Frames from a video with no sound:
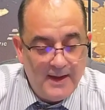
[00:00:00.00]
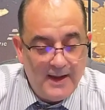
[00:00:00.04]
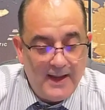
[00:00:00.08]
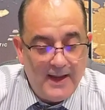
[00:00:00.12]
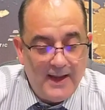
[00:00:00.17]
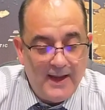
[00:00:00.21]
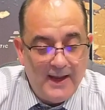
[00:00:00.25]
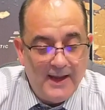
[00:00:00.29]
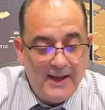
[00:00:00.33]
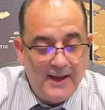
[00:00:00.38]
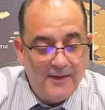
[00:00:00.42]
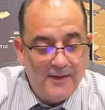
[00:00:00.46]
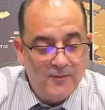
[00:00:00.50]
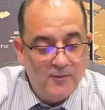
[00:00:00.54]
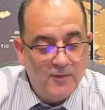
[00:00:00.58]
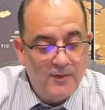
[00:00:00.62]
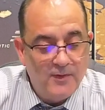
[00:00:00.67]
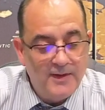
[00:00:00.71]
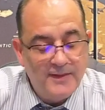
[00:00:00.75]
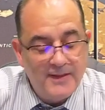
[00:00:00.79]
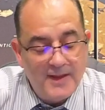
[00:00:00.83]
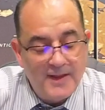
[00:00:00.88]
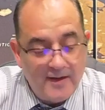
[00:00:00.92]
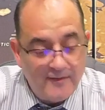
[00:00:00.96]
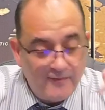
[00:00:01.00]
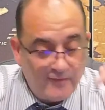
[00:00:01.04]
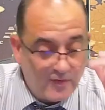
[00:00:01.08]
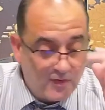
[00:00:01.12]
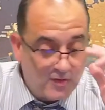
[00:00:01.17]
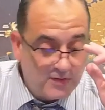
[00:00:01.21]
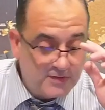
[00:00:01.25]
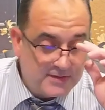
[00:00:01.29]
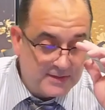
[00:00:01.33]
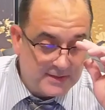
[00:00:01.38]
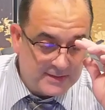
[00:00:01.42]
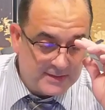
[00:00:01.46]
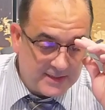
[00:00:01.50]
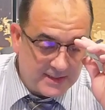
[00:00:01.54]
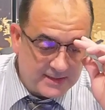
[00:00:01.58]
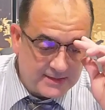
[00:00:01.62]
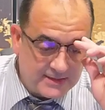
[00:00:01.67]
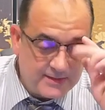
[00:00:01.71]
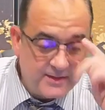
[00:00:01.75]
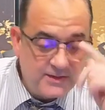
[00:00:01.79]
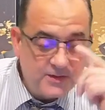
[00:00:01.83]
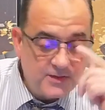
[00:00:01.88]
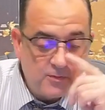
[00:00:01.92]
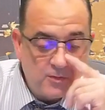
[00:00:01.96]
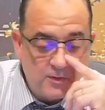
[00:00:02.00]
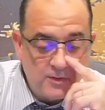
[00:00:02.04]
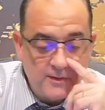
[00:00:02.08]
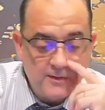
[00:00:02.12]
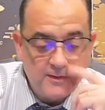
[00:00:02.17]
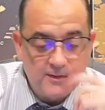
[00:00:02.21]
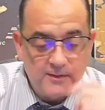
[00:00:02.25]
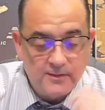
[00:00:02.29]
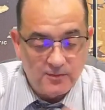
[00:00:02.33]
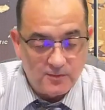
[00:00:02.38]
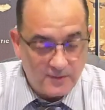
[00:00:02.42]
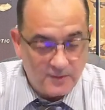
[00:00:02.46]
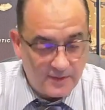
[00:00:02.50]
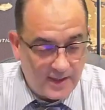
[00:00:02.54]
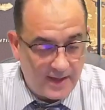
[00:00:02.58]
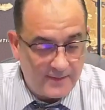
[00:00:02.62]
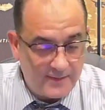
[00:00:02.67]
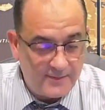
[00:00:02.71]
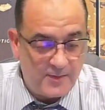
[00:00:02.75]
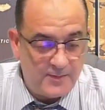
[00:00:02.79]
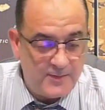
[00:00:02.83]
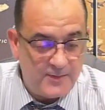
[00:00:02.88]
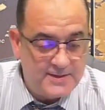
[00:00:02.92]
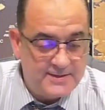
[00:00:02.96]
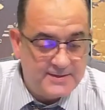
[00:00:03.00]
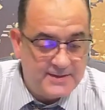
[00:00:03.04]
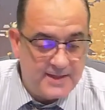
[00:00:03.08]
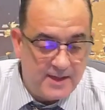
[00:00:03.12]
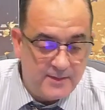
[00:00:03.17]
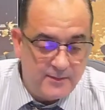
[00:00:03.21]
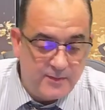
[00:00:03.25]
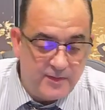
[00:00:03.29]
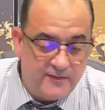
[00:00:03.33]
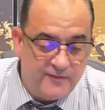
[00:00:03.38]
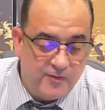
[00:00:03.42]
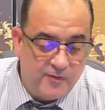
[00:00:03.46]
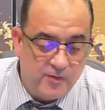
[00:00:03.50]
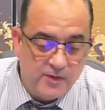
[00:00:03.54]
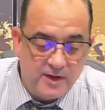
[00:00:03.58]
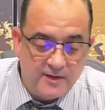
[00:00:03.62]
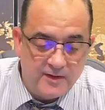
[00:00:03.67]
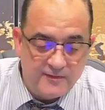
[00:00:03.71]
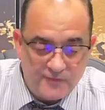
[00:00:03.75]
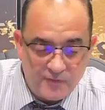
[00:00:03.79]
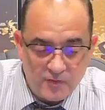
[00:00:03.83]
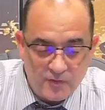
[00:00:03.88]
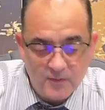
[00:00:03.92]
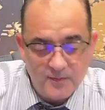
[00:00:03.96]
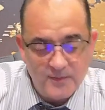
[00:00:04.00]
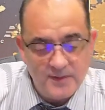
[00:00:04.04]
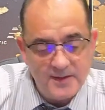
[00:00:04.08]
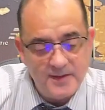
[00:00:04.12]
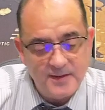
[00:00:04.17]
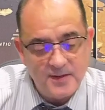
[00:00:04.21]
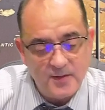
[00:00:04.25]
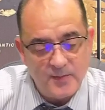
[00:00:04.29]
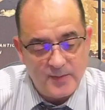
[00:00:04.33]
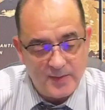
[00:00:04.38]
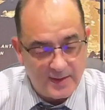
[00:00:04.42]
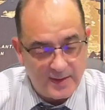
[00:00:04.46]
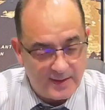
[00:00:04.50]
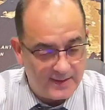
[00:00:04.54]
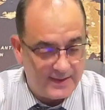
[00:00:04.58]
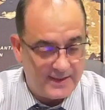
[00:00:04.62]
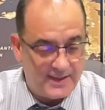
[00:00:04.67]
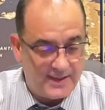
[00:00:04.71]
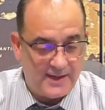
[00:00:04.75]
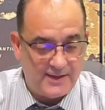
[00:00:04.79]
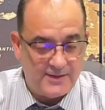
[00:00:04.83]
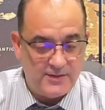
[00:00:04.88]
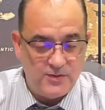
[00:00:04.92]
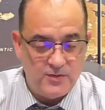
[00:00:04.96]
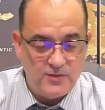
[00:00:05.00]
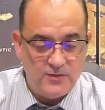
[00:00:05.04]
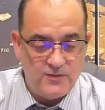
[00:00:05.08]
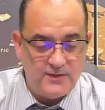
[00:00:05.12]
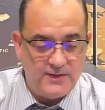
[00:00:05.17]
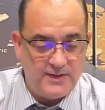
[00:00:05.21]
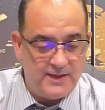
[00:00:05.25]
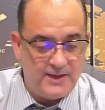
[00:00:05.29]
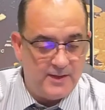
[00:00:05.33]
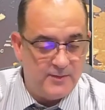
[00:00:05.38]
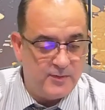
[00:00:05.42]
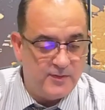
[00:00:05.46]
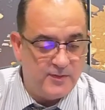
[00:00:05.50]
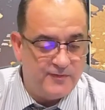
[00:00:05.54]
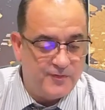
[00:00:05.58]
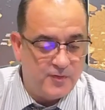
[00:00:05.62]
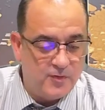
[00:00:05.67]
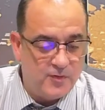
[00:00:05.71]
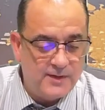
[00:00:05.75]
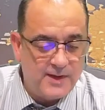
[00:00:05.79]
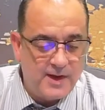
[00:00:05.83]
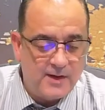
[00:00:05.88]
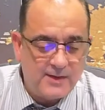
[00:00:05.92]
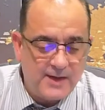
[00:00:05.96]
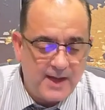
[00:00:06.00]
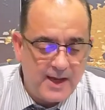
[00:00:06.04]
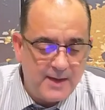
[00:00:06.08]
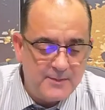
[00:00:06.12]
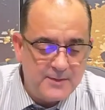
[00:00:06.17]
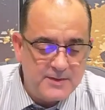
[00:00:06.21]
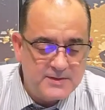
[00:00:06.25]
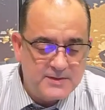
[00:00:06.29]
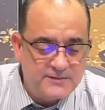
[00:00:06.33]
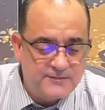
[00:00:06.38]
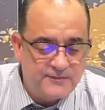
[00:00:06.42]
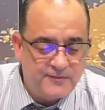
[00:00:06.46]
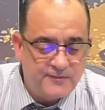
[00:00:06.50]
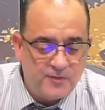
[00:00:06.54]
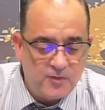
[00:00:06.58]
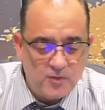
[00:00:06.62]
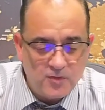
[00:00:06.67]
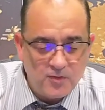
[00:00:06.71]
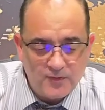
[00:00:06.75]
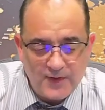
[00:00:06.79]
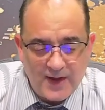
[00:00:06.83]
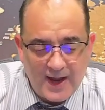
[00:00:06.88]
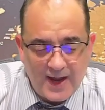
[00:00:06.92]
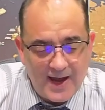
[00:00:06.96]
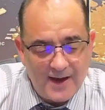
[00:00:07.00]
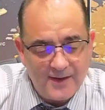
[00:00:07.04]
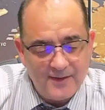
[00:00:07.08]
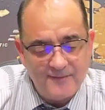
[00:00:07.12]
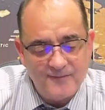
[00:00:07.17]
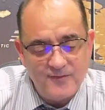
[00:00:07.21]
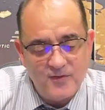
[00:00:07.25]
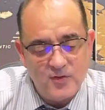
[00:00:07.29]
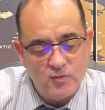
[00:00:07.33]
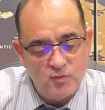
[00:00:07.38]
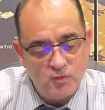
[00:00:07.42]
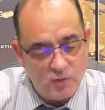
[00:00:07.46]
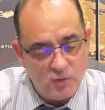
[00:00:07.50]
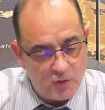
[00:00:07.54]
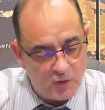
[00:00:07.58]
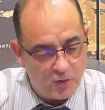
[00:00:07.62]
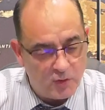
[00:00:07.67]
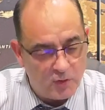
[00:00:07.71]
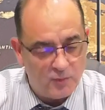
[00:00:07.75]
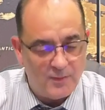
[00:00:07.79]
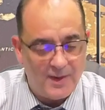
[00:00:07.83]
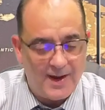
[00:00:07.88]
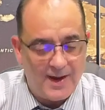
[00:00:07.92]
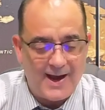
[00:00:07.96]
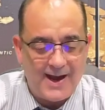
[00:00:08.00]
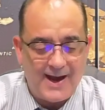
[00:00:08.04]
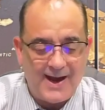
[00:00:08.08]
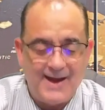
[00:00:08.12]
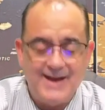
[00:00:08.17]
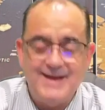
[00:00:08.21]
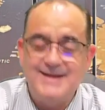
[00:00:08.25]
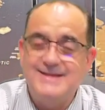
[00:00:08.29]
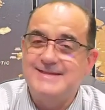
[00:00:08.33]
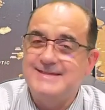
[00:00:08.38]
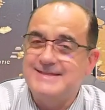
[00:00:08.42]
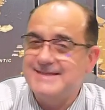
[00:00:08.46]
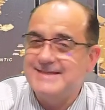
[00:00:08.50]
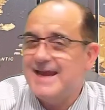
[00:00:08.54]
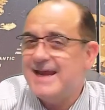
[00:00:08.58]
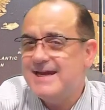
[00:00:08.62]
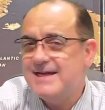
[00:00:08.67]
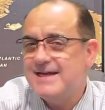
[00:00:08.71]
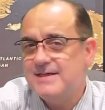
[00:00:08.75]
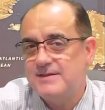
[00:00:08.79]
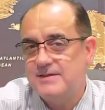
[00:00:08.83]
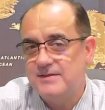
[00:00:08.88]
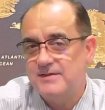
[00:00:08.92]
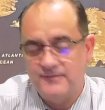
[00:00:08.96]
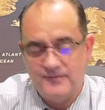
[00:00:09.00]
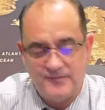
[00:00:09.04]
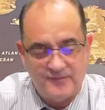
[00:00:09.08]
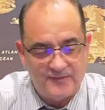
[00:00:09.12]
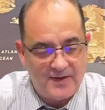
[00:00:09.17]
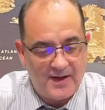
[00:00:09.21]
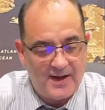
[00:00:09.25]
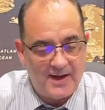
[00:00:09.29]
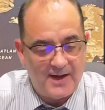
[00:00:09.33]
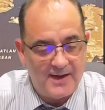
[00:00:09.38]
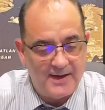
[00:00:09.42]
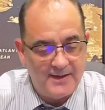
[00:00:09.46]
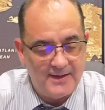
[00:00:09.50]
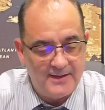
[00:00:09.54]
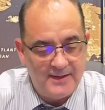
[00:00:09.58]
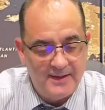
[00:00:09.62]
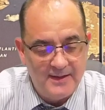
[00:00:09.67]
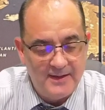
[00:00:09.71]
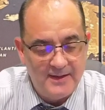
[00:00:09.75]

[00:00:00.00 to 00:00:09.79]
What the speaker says: and read that verse. It says, "Then the word of the Lord came unto me, saying, Before I formed thee in the belly, I knew thee. And before thou camest forth out of the womb, I sanctified